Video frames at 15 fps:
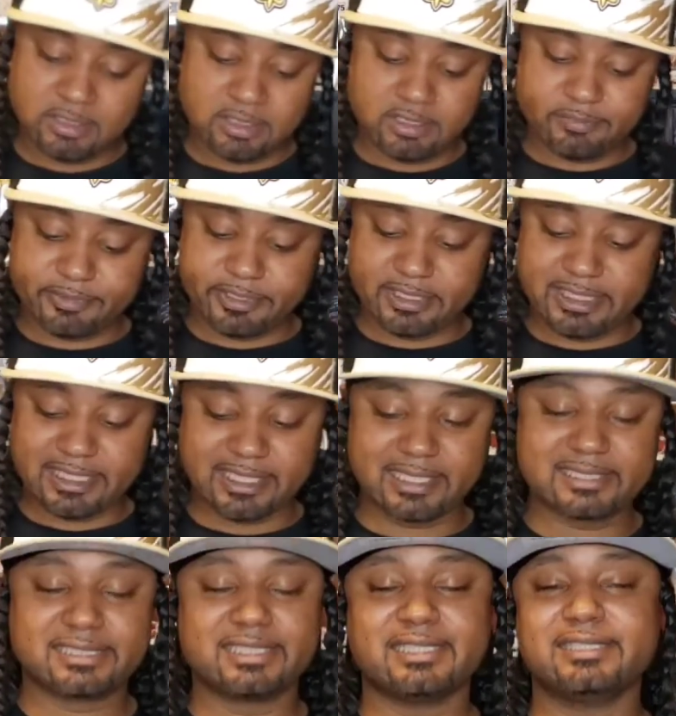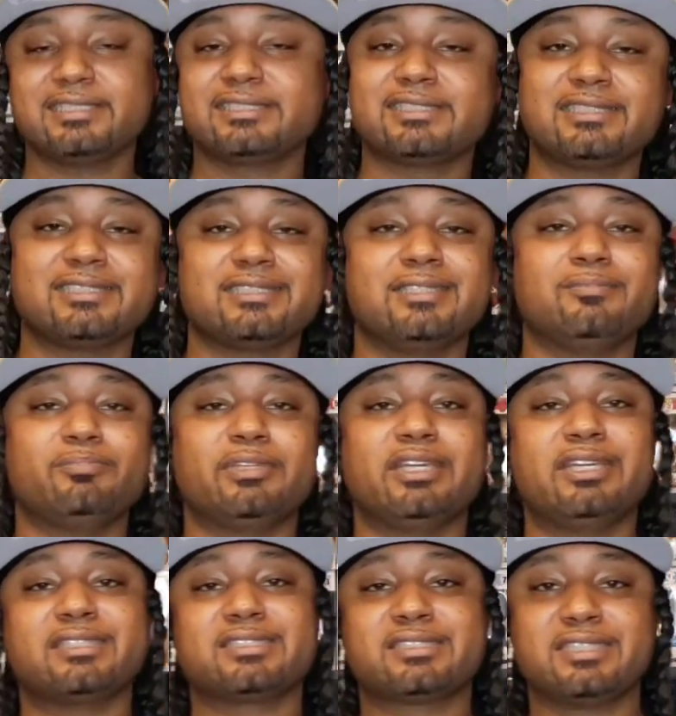And bro, like I said, this isn't a
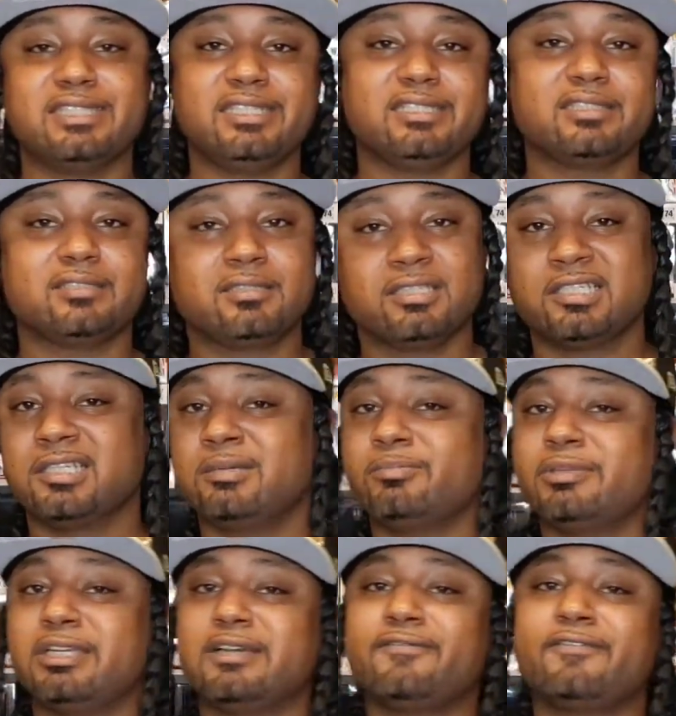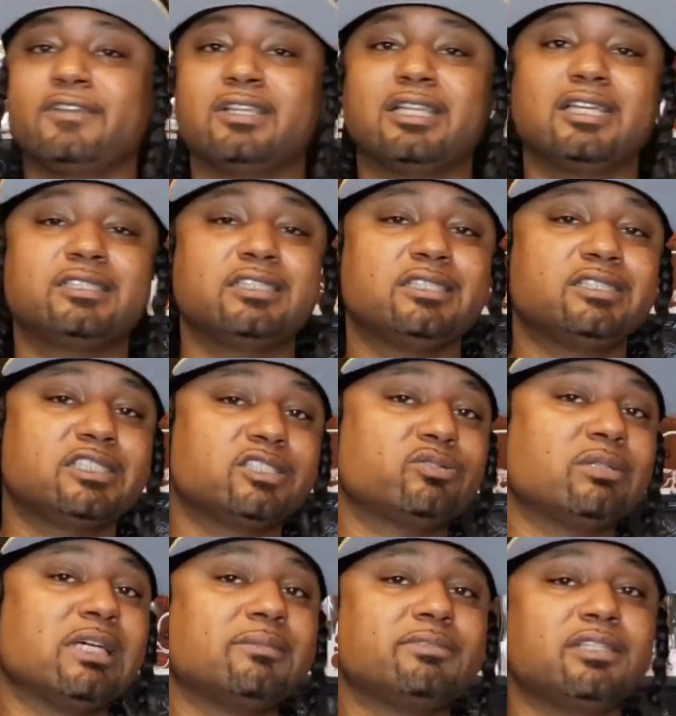bad sneaker, but I feel like they just
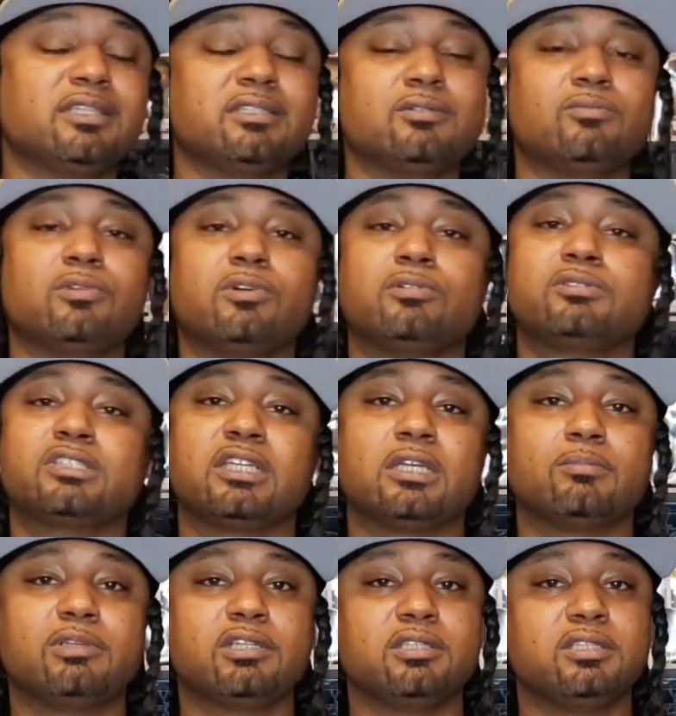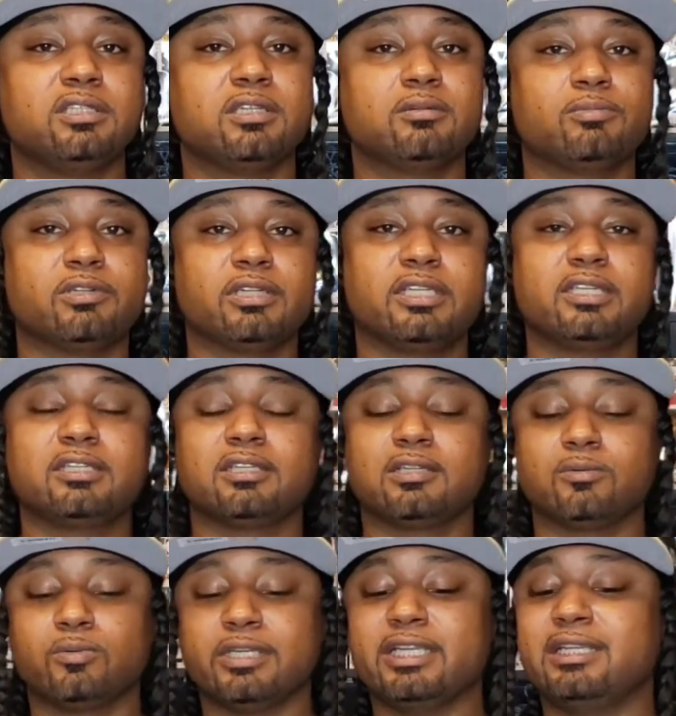dropped it at the wrong time of the year, bro. They could
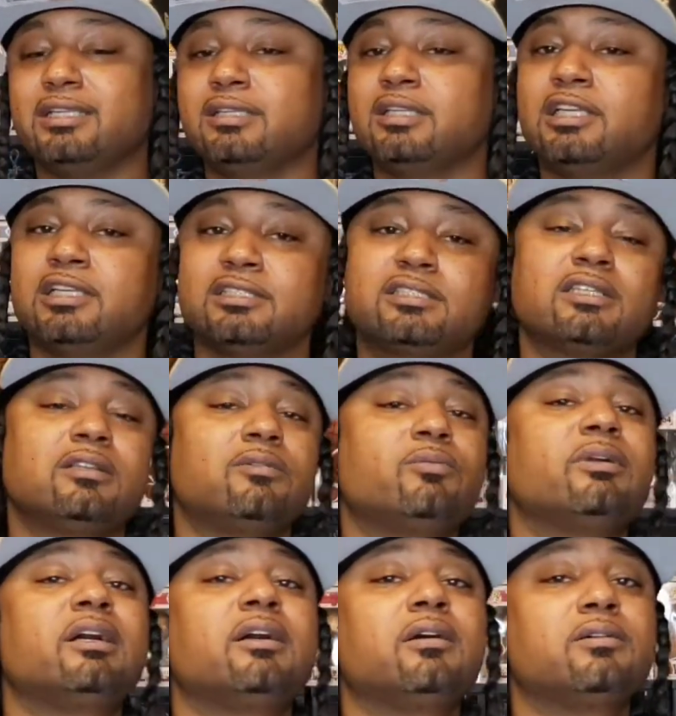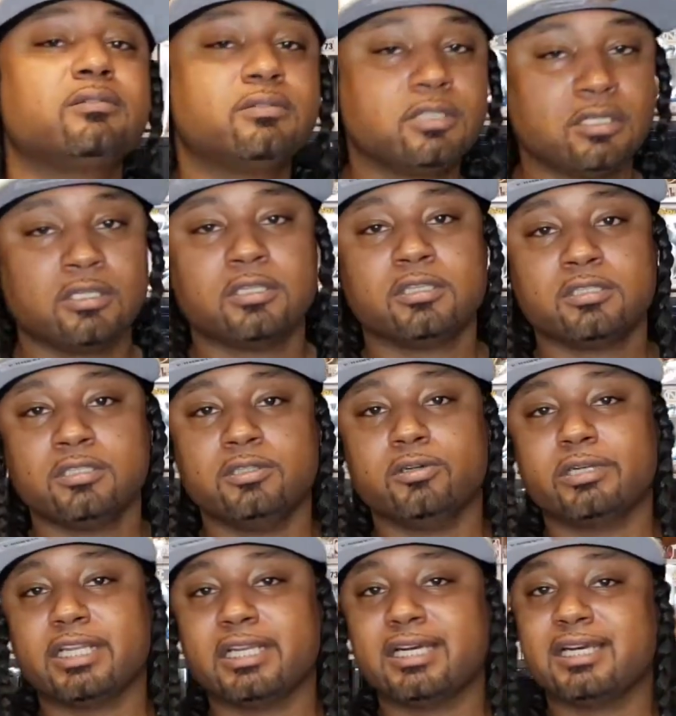have waited till around, you know,
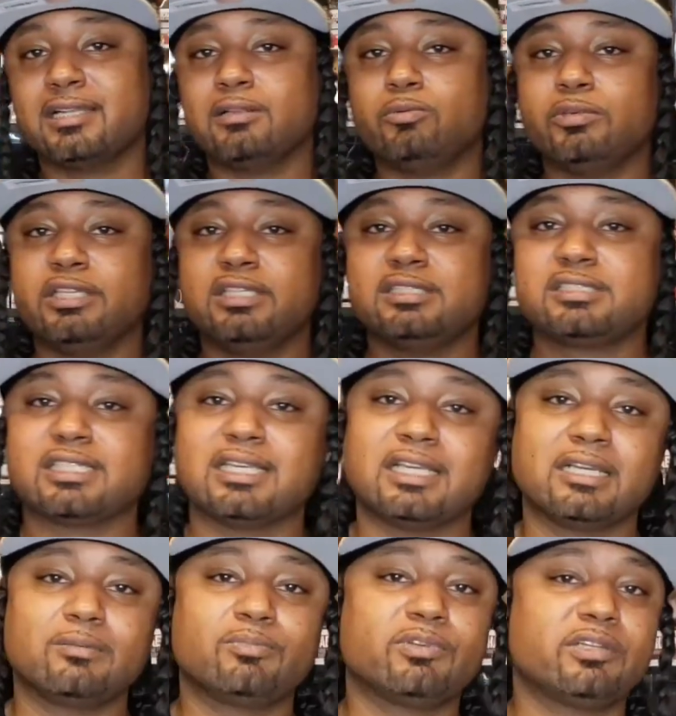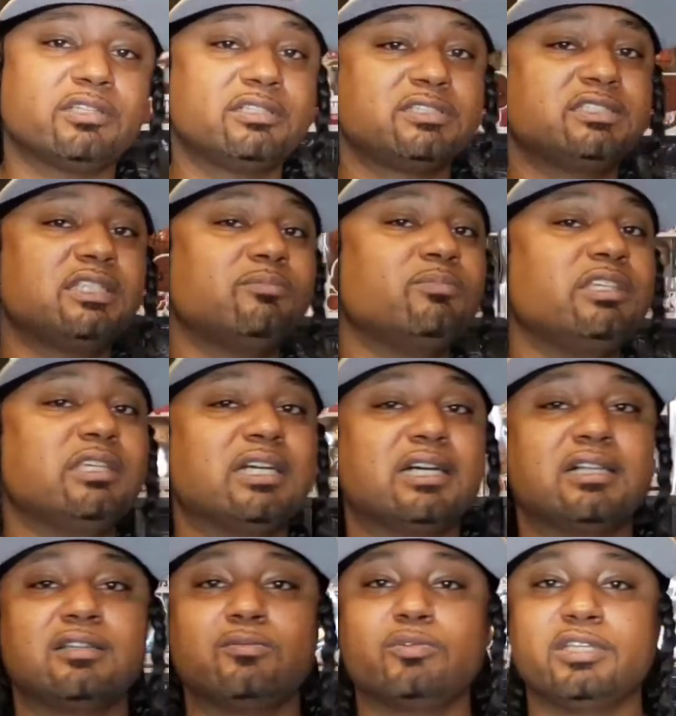that Halloween time, bro. Just give me
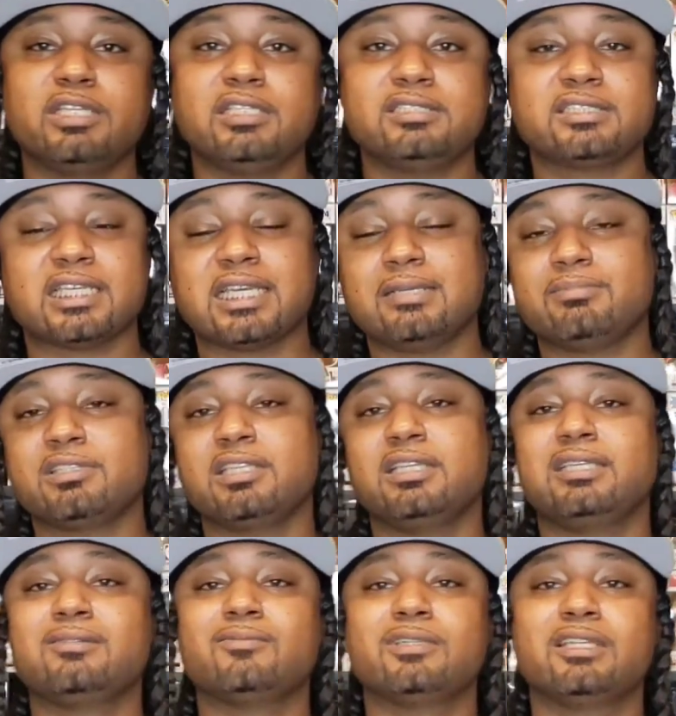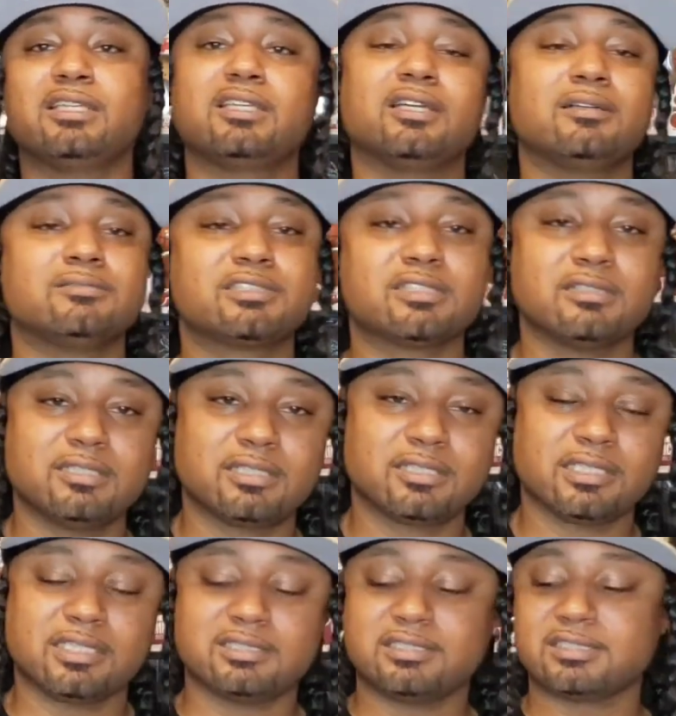Halloween type theme when it comes to look
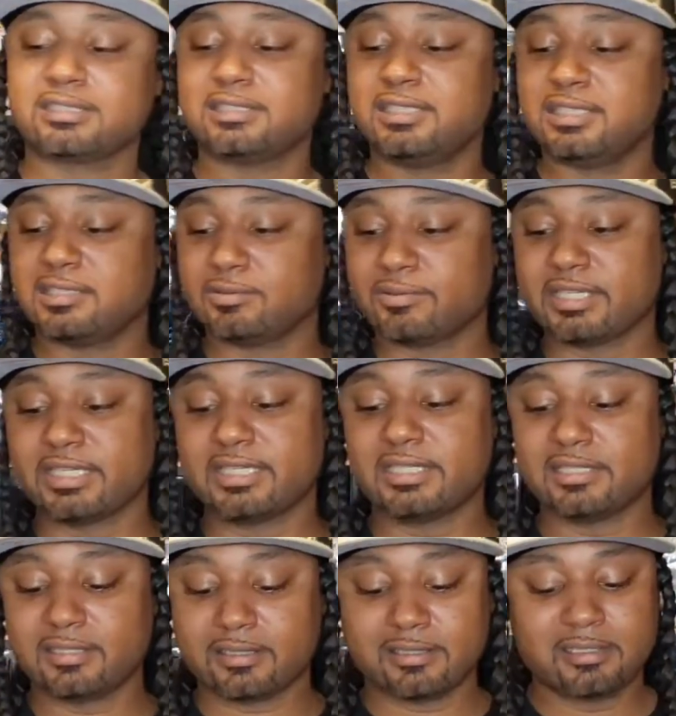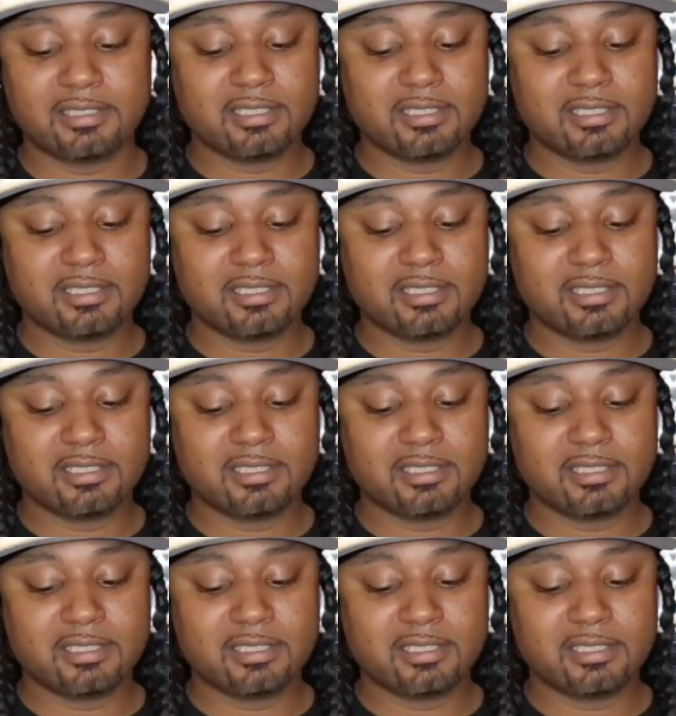at this sneaker right here.